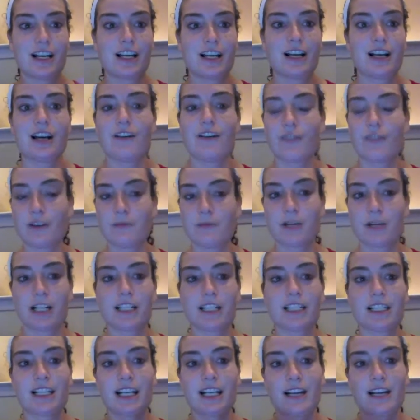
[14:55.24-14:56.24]
a few
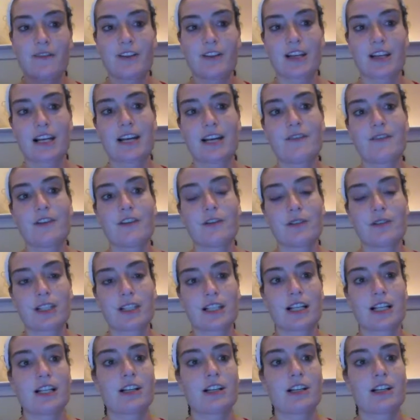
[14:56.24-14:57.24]
months, and I feel like I've always
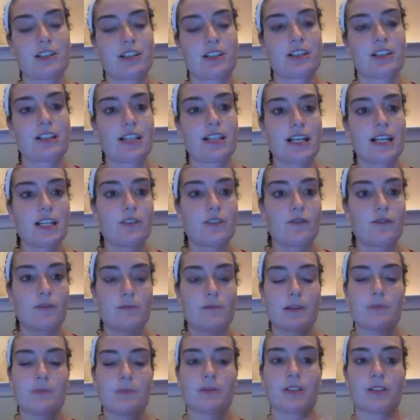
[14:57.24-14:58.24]
gotten good success from
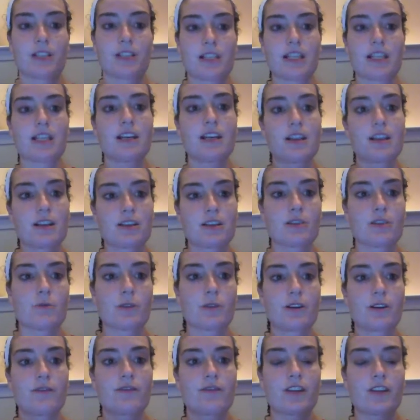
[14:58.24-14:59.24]
people seeing the
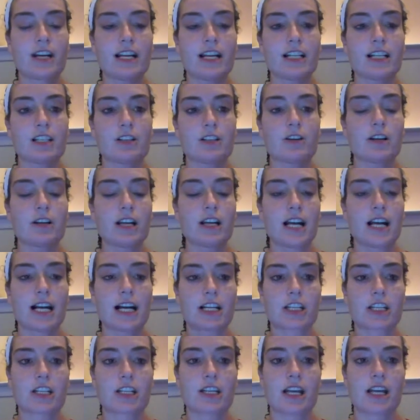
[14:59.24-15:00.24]
word free. I started
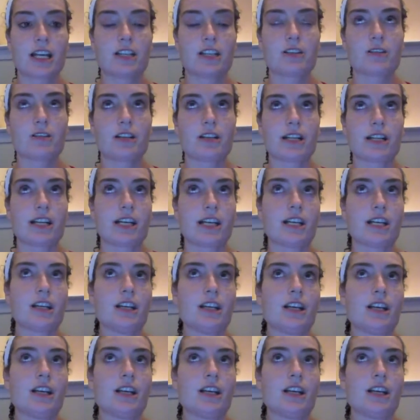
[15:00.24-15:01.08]
it